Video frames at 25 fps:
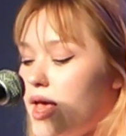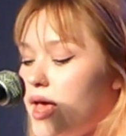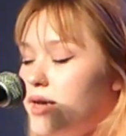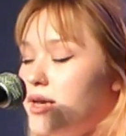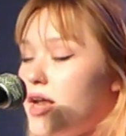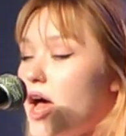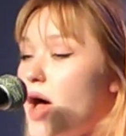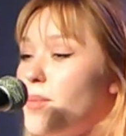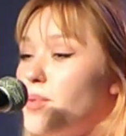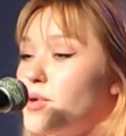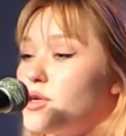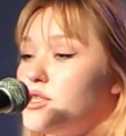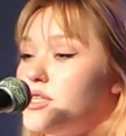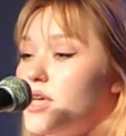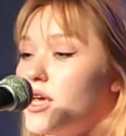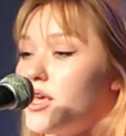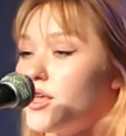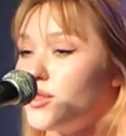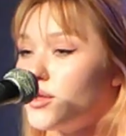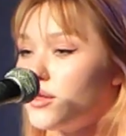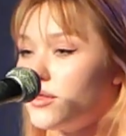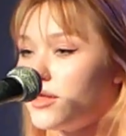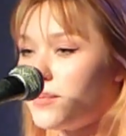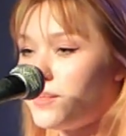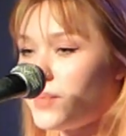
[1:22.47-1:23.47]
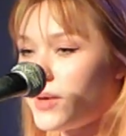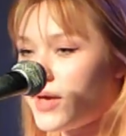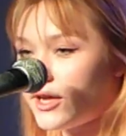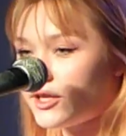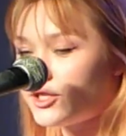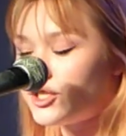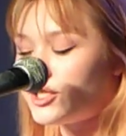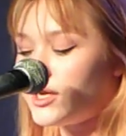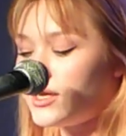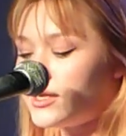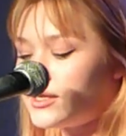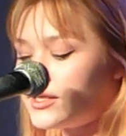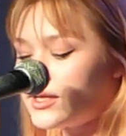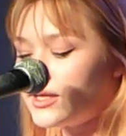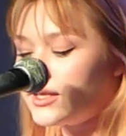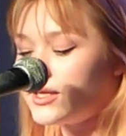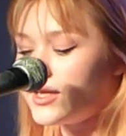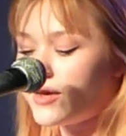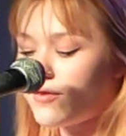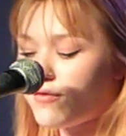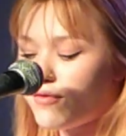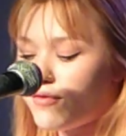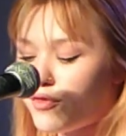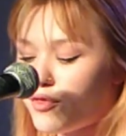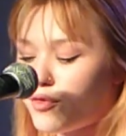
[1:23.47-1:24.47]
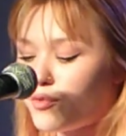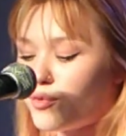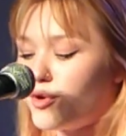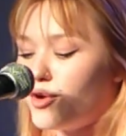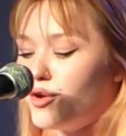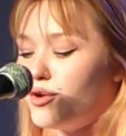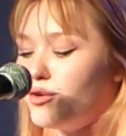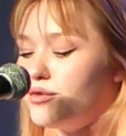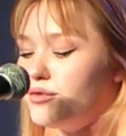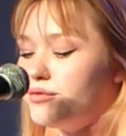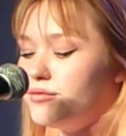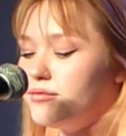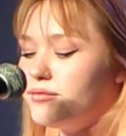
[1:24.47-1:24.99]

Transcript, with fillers: not particularly peachy to live through.